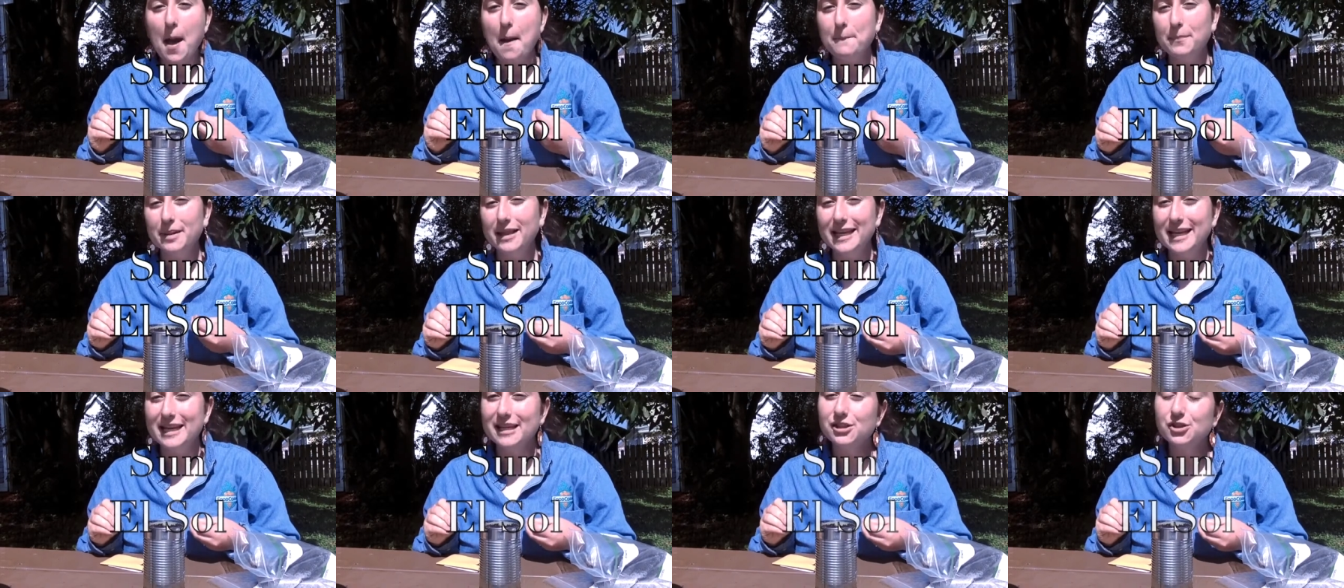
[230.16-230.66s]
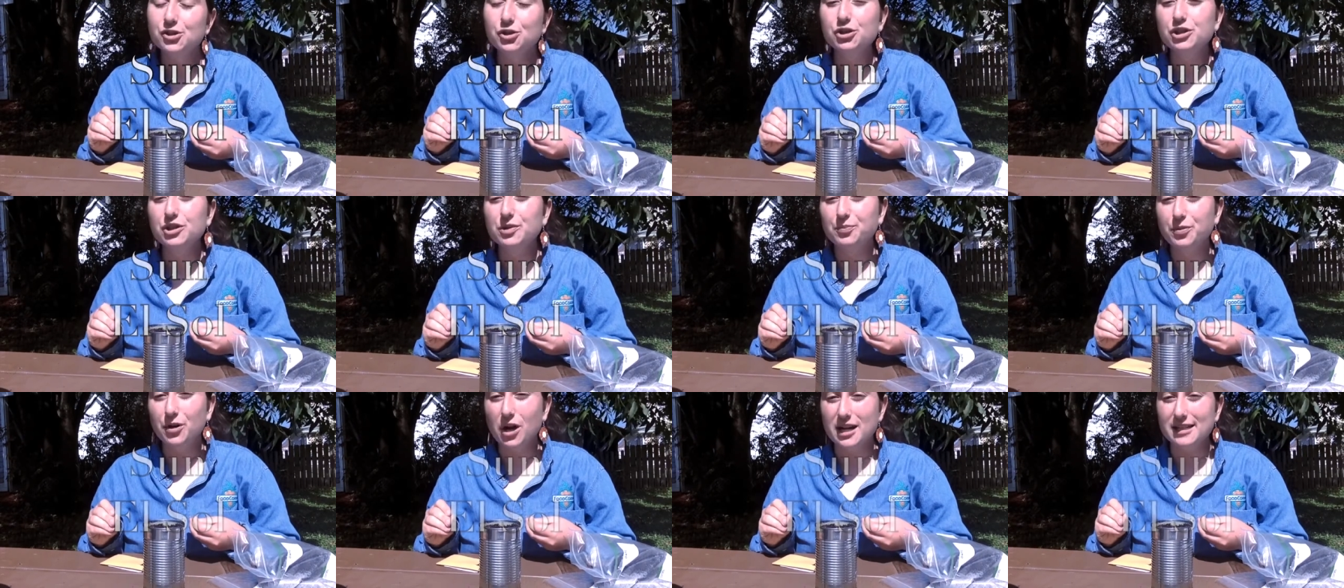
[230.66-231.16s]
Plants use
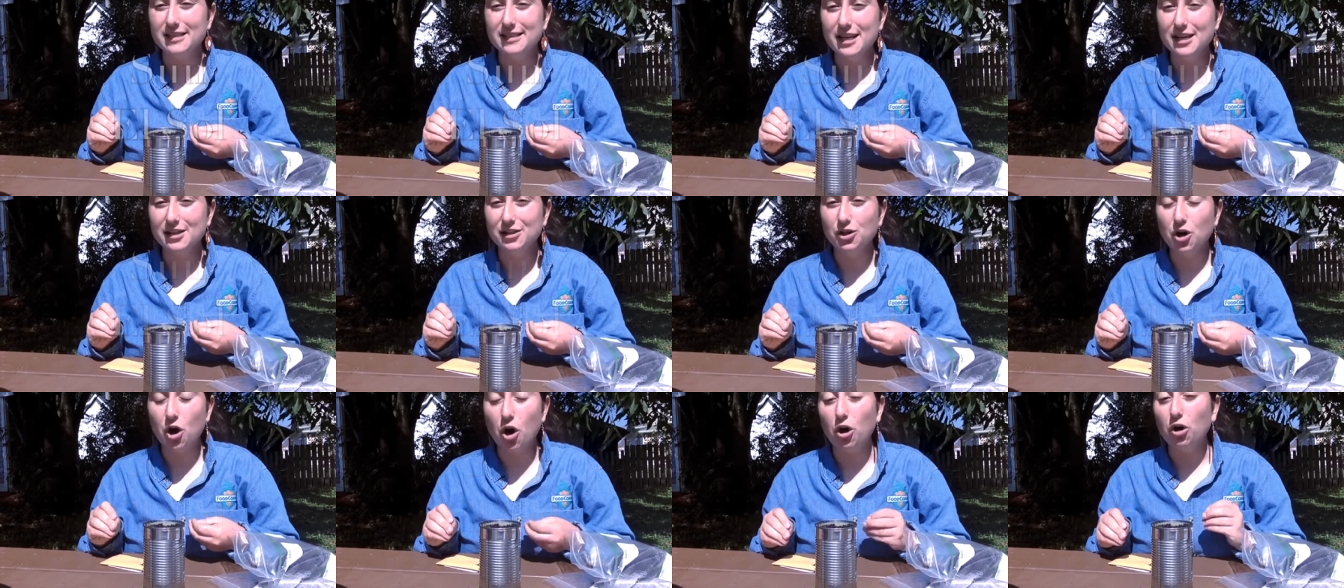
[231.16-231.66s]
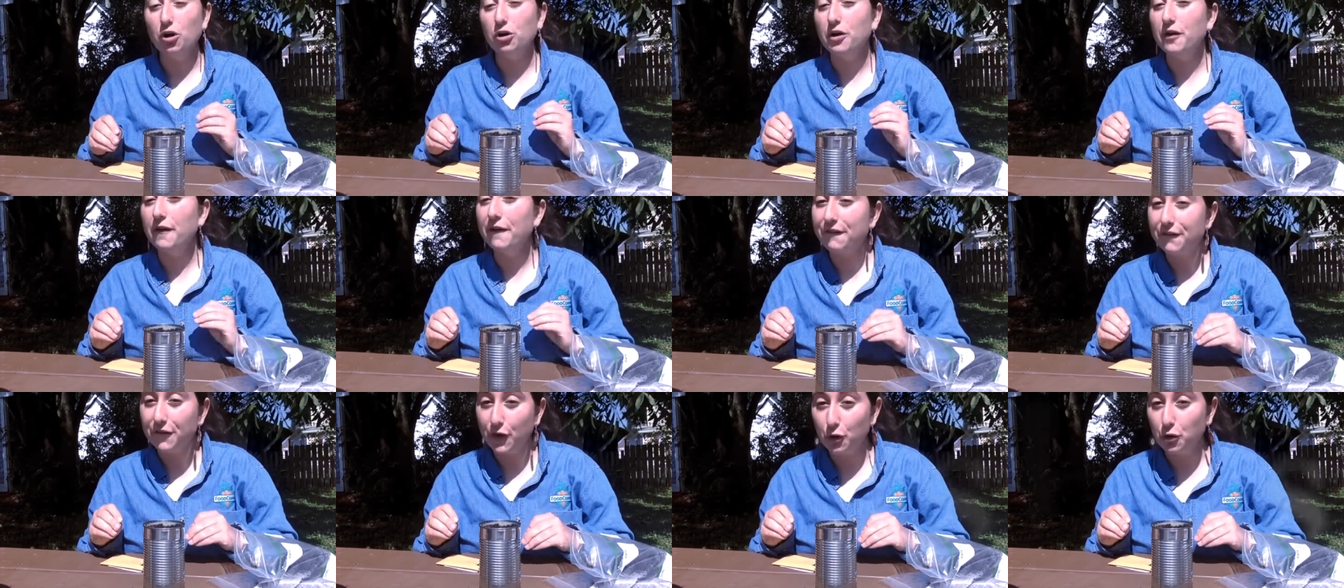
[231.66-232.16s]
a process called
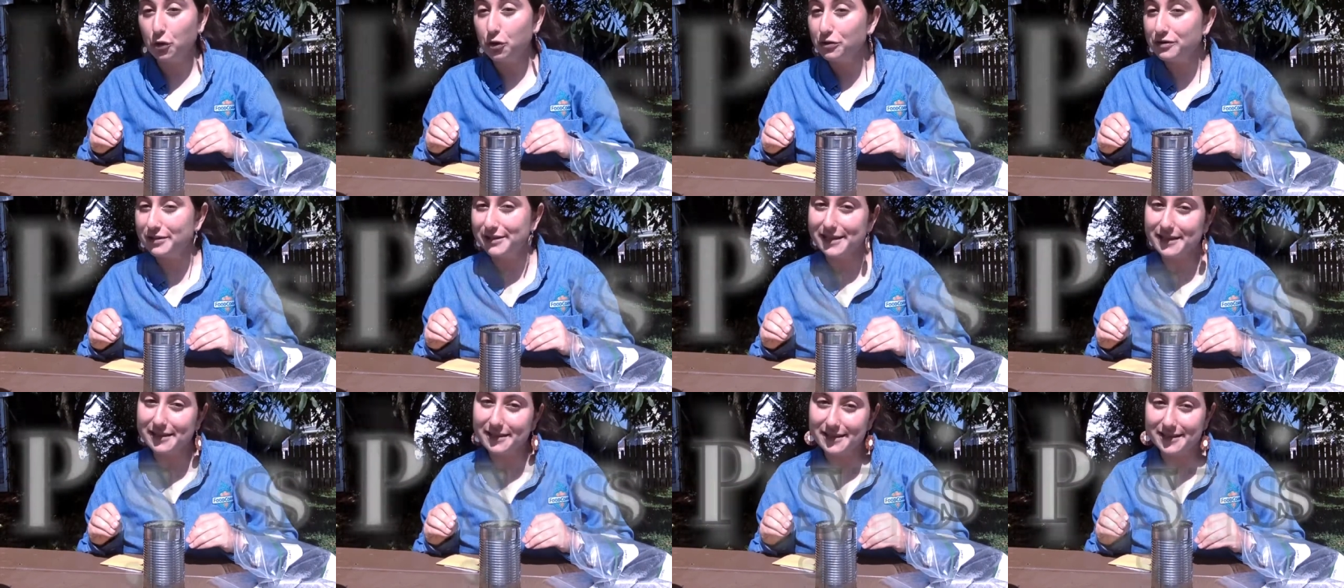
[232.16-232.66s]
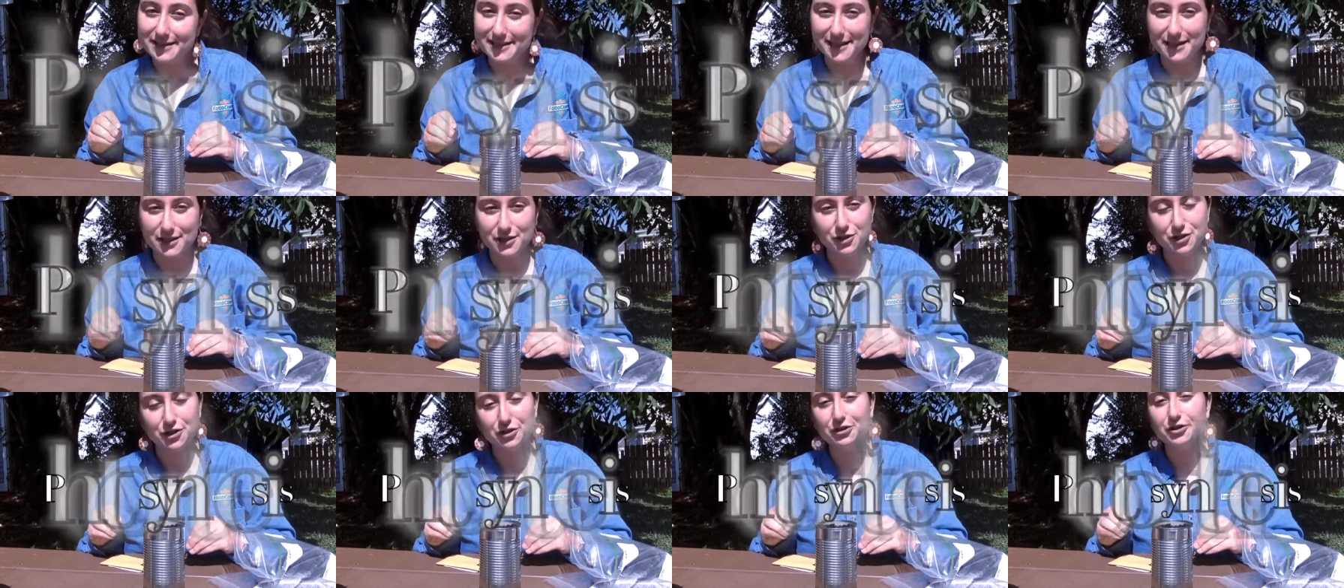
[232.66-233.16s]

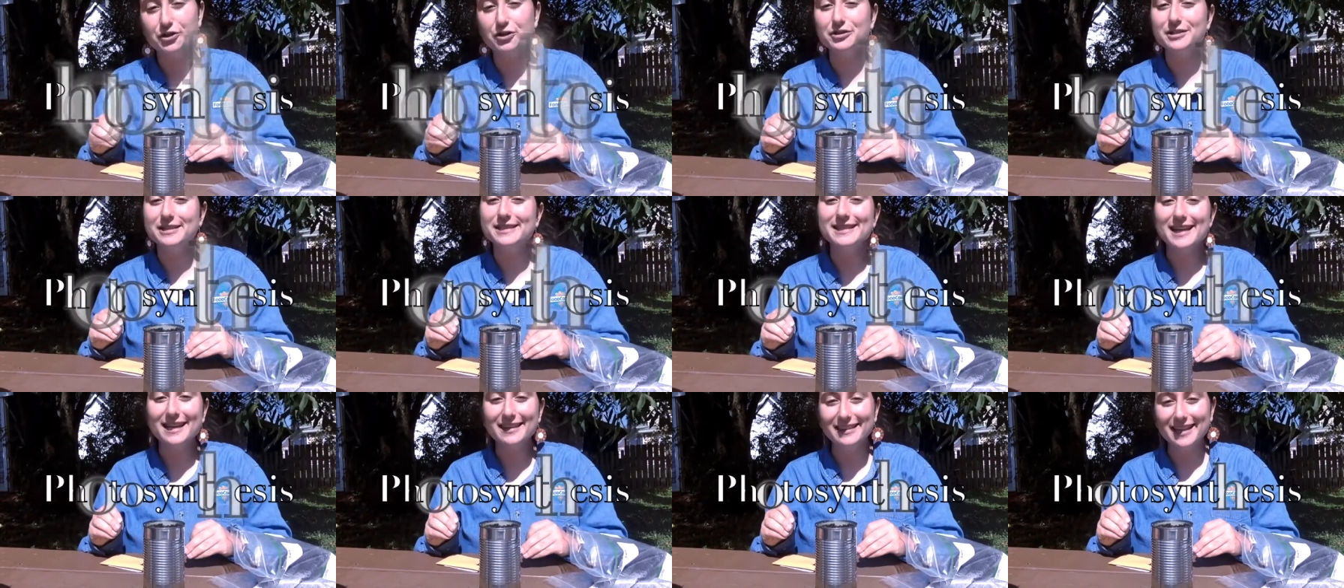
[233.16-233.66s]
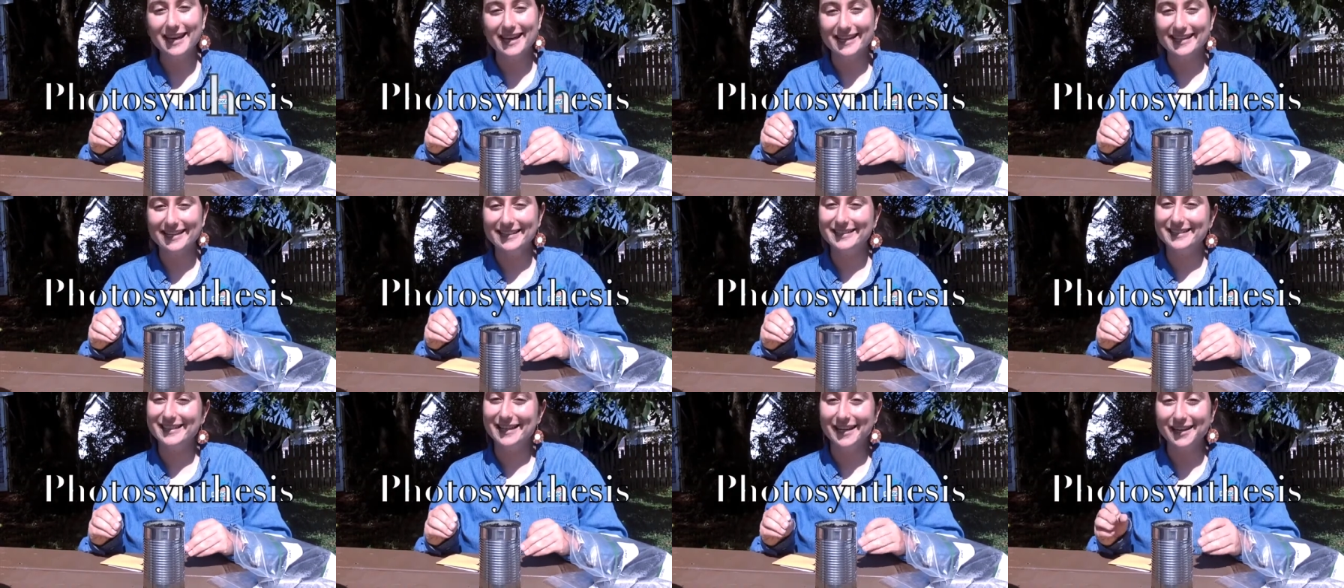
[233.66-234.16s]
photosynthesis to turn sunlight
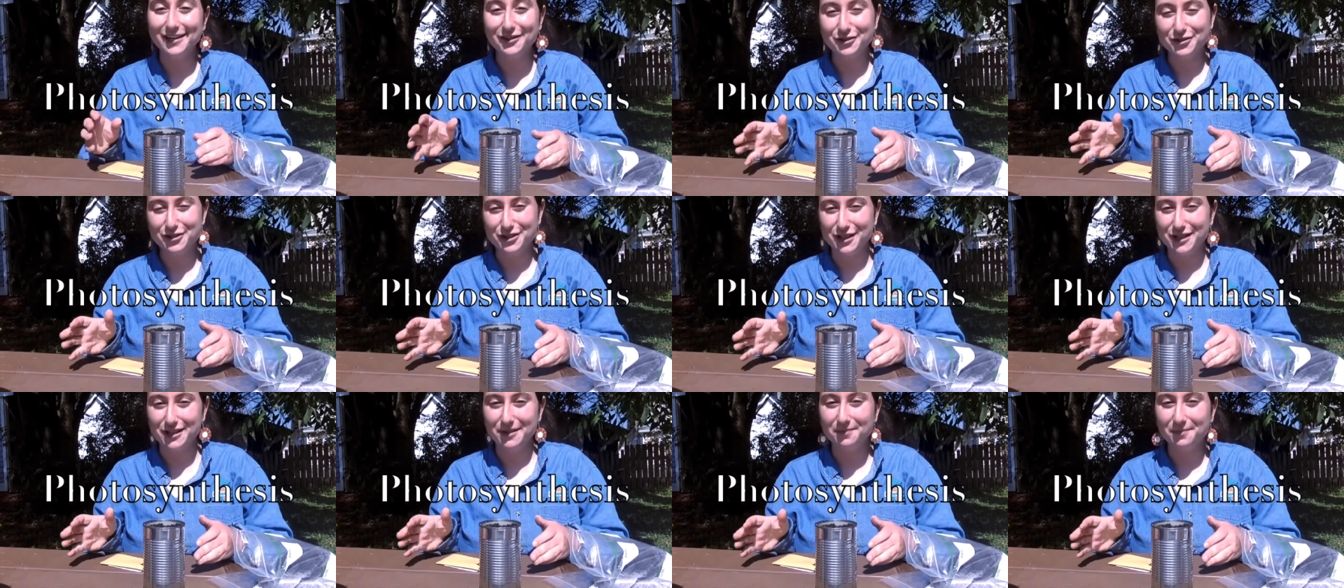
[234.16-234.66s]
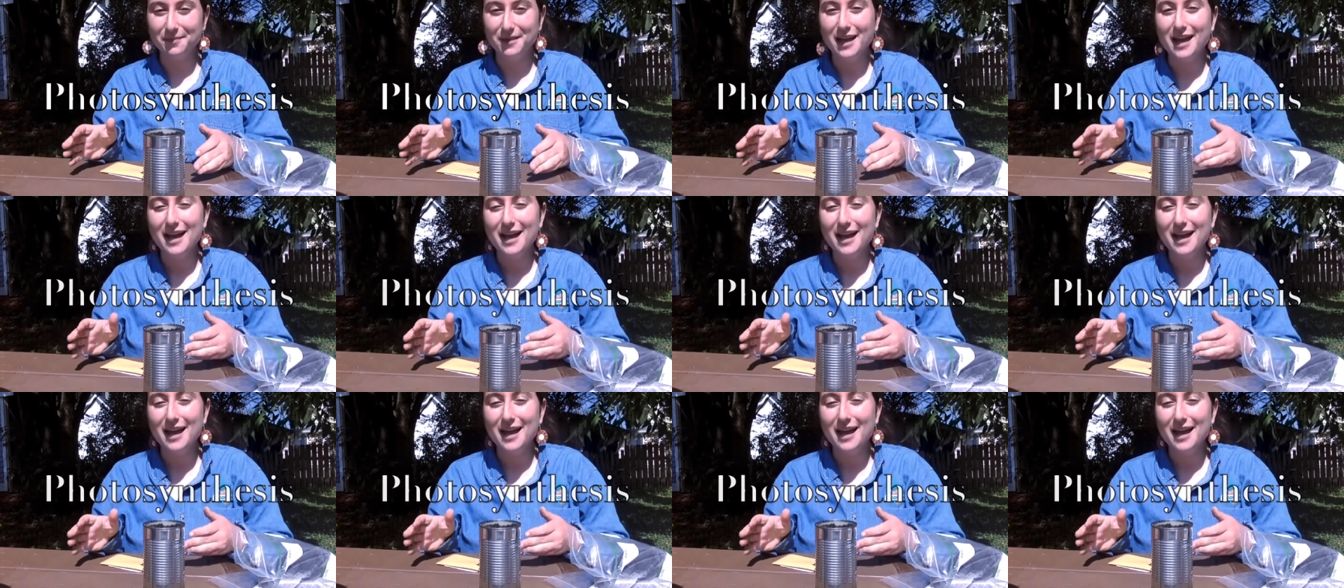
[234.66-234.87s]
into energy.